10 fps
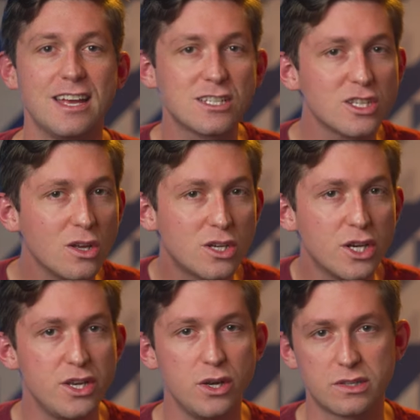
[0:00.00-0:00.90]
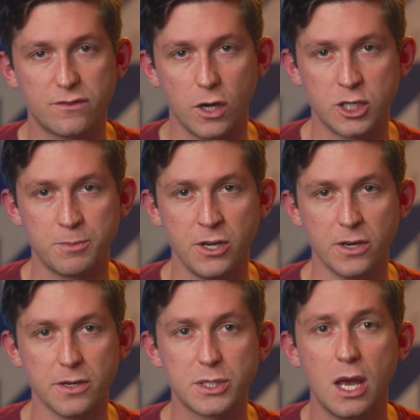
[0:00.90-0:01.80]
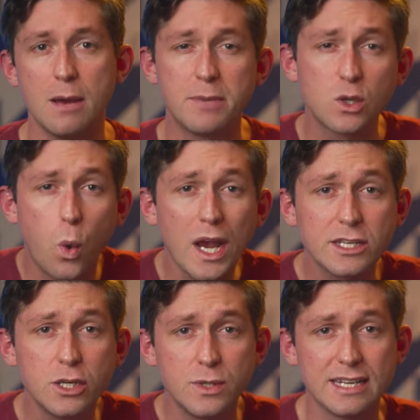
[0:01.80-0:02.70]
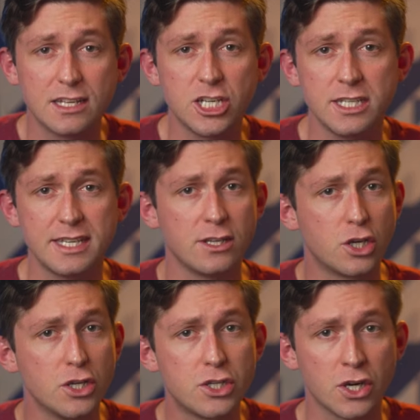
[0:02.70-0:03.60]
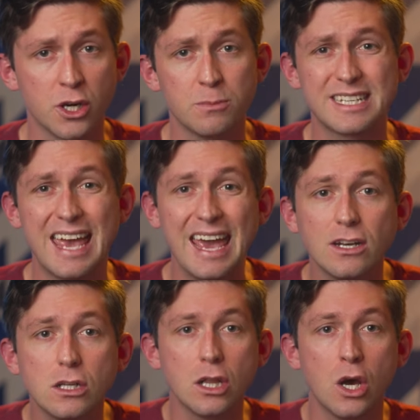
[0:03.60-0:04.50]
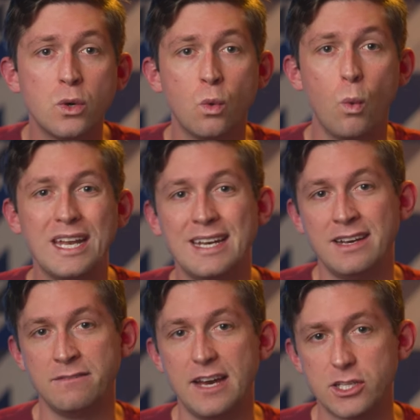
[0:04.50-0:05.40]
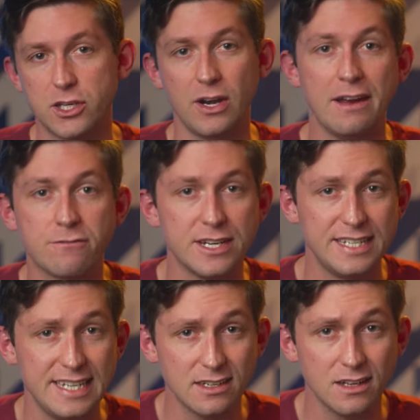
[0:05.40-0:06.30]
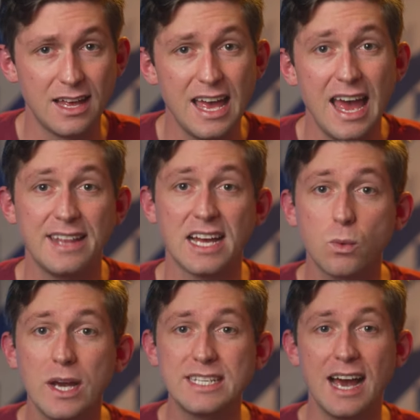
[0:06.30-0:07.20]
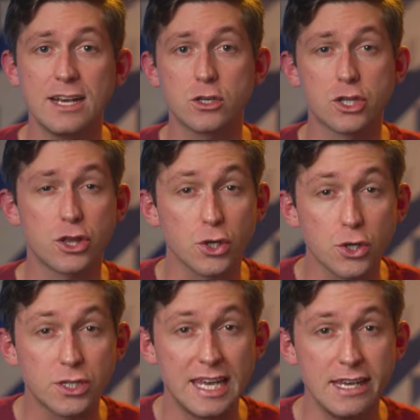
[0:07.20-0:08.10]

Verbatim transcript: This is all good news for entrepreneurs, but quick due diligence and good terms can't alone win an investor every deal. And that's why Tiger's third